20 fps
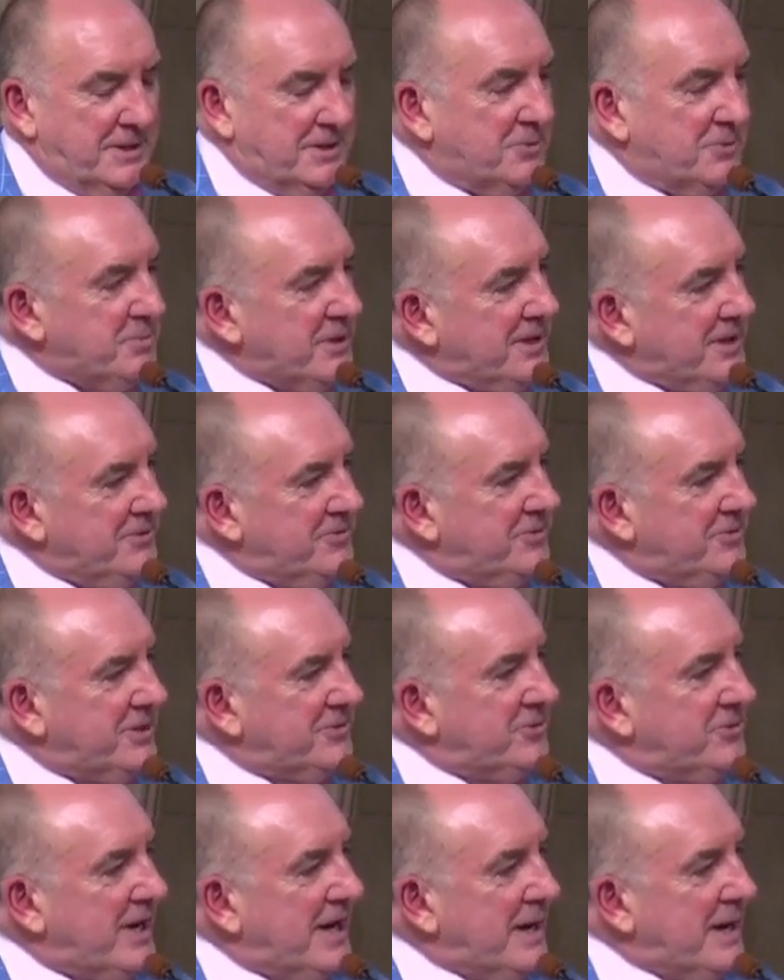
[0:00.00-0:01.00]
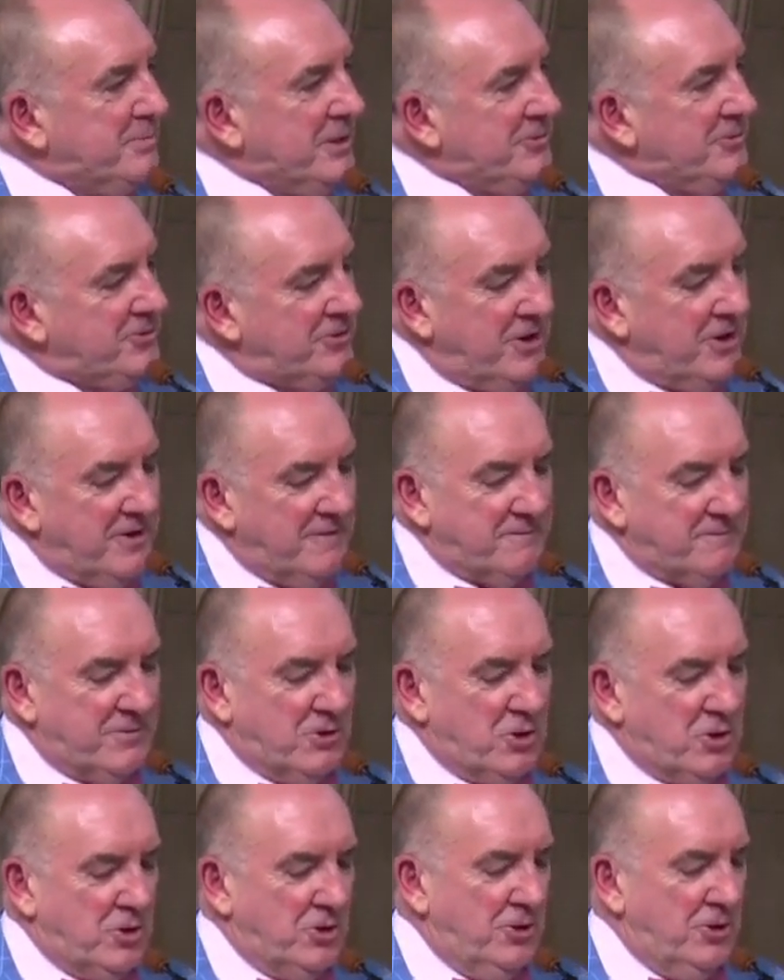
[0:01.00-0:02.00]
It had been such a happy time
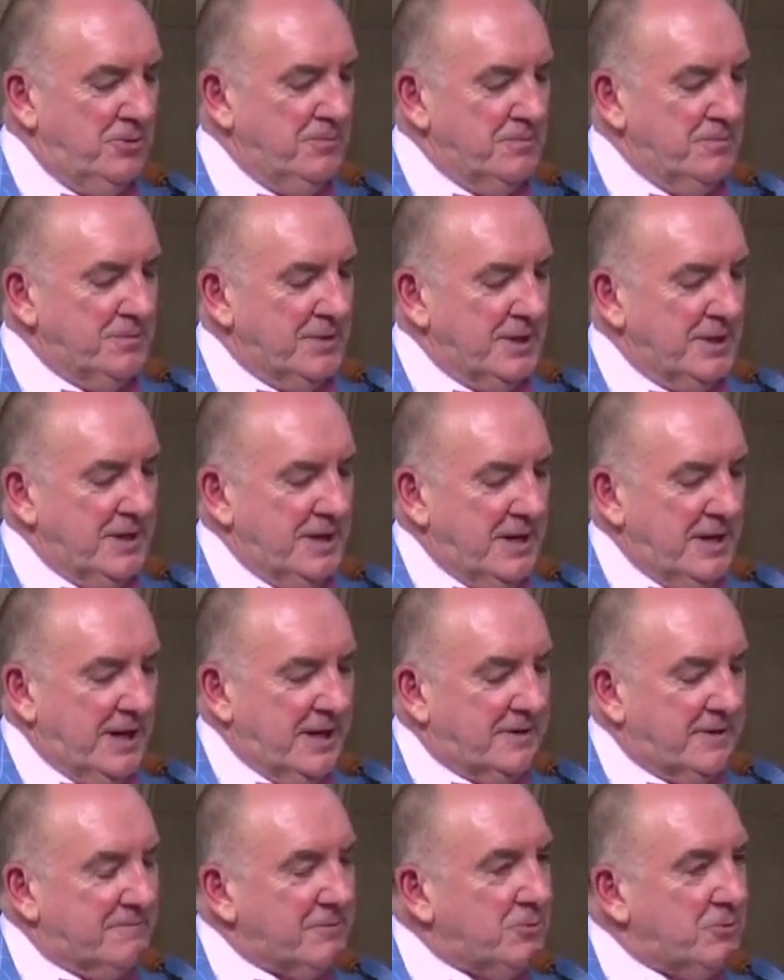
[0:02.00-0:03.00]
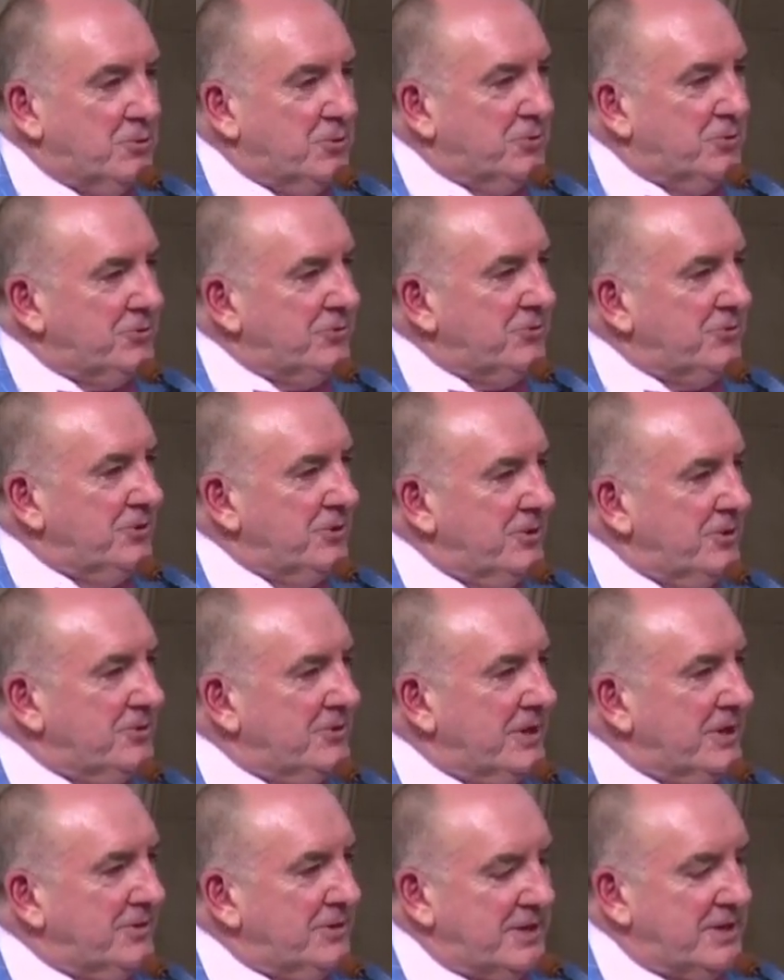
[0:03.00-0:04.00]
for her, and of course her
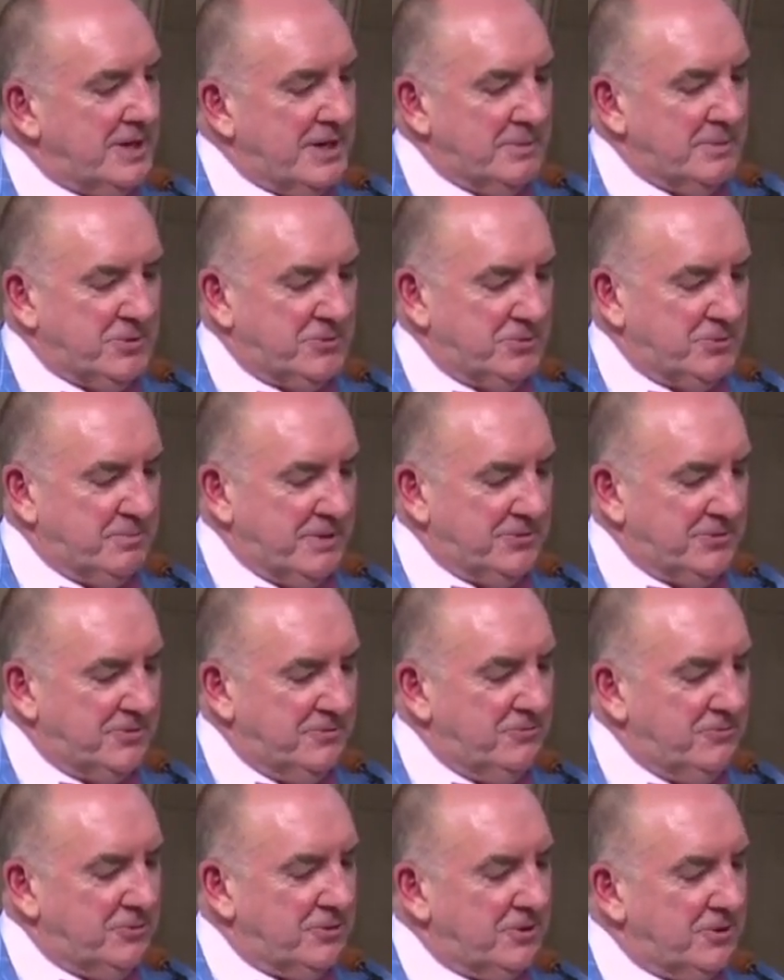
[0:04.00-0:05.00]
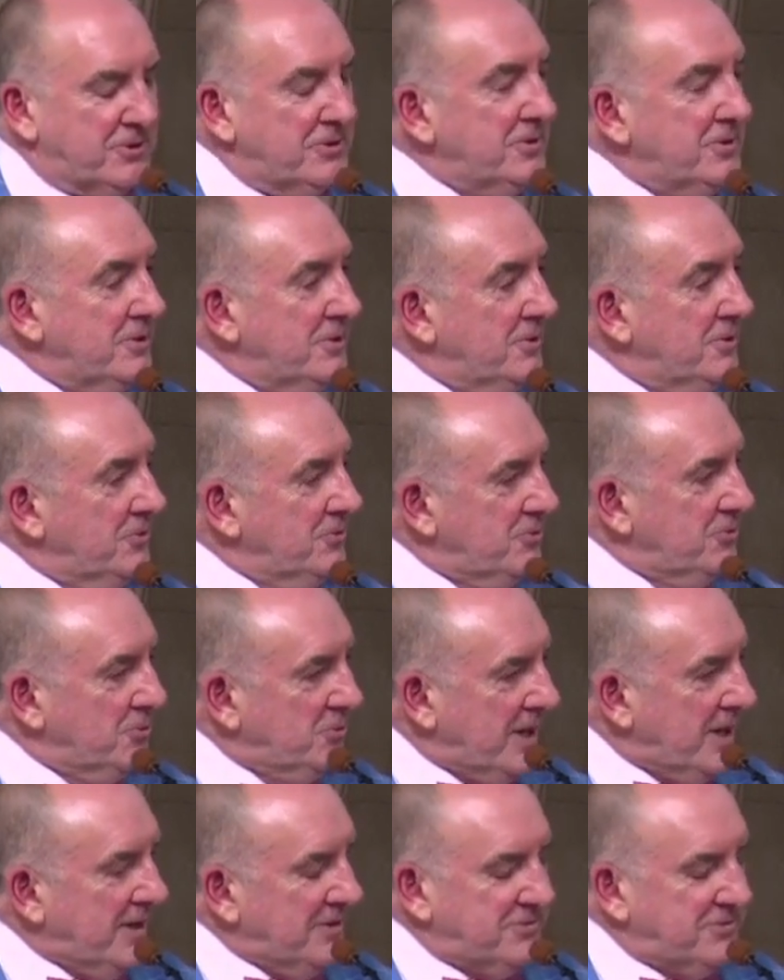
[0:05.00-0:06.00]
death came as a massive shock
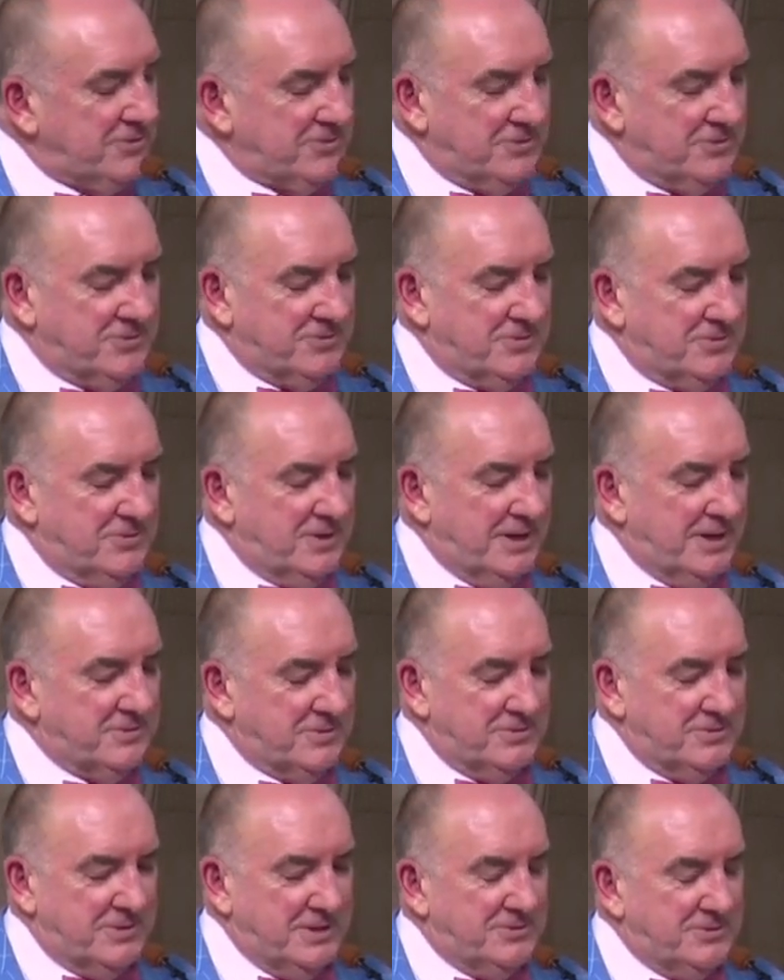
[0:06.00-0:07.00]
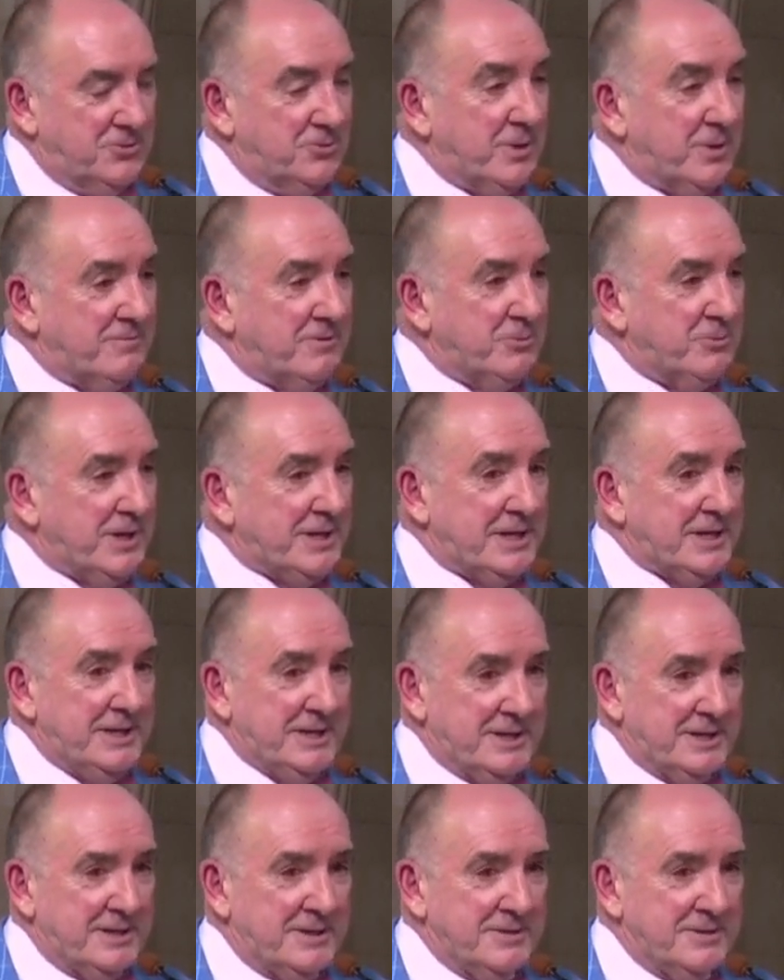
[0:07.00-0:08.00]
to us, just as it did to everyone
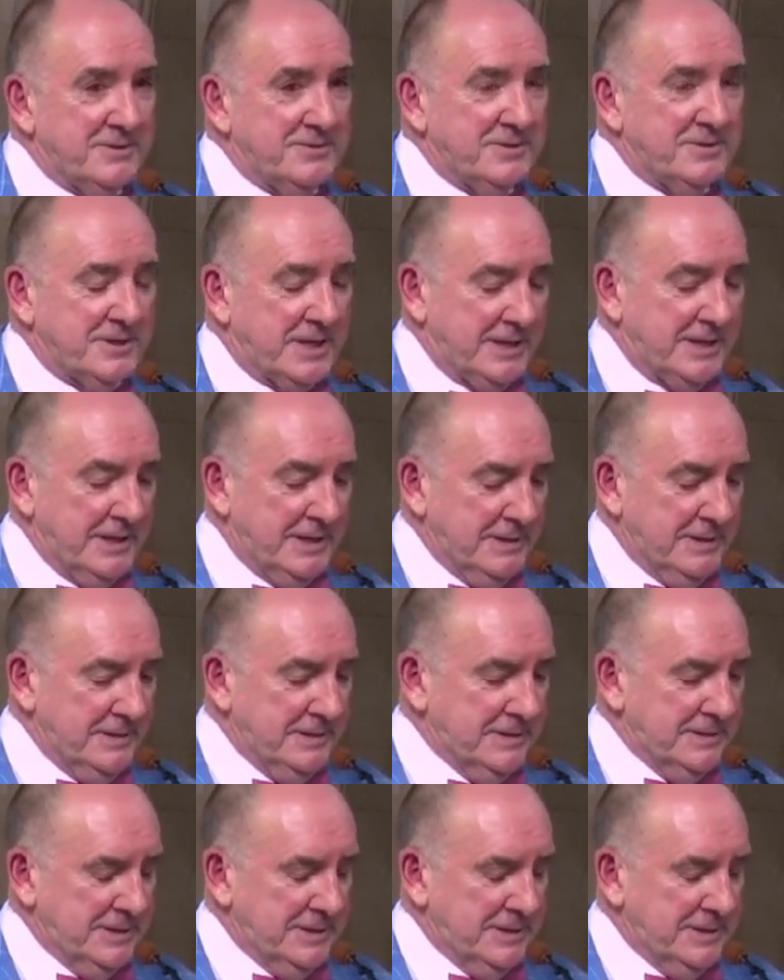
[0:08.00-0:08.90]
here today.